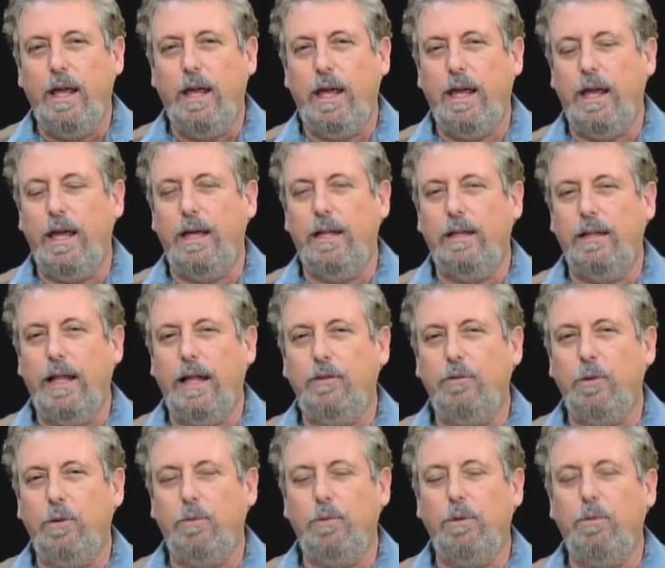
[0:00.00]
And
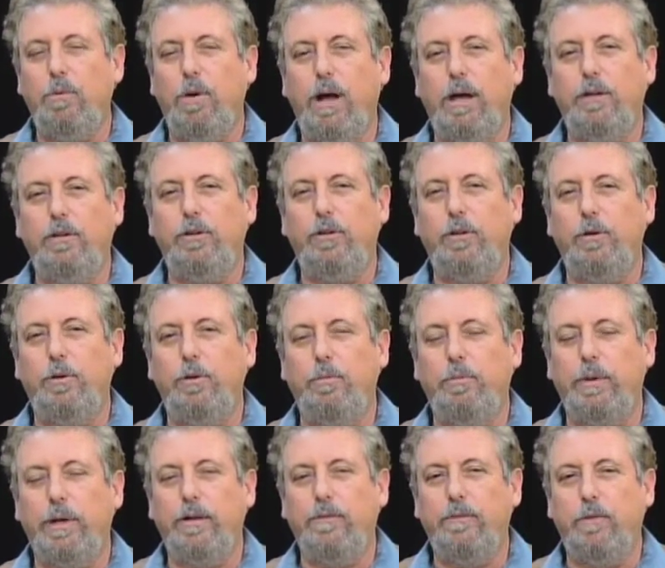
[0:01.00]
that's what we want to
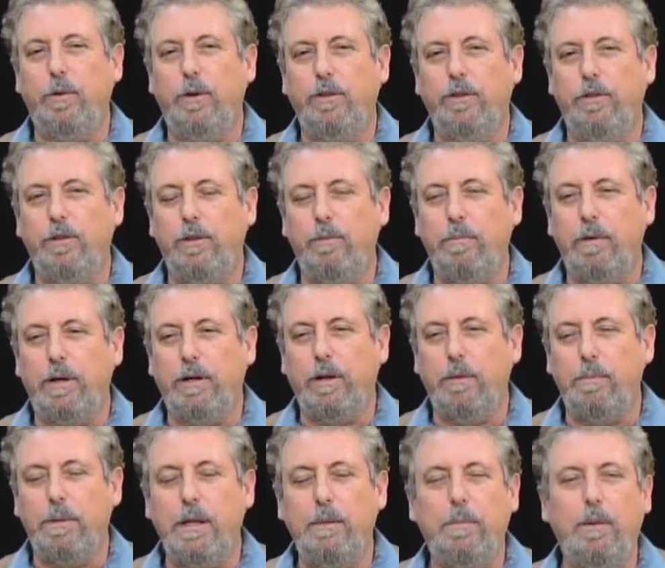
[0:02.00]
bring forth to the
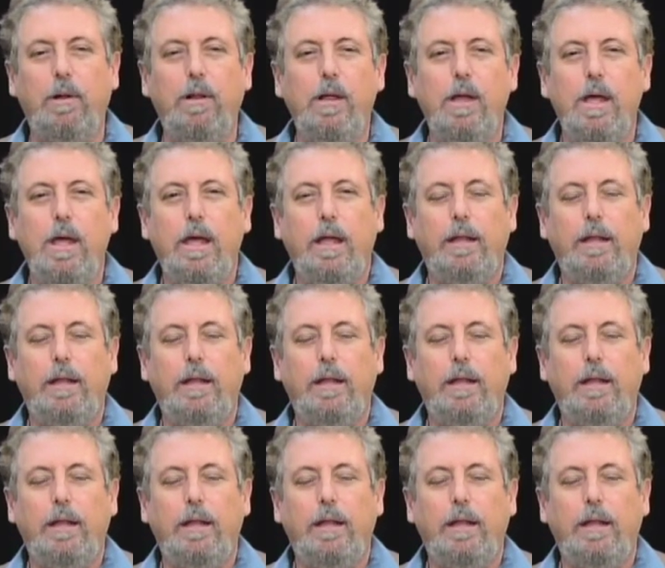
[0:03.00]
American people.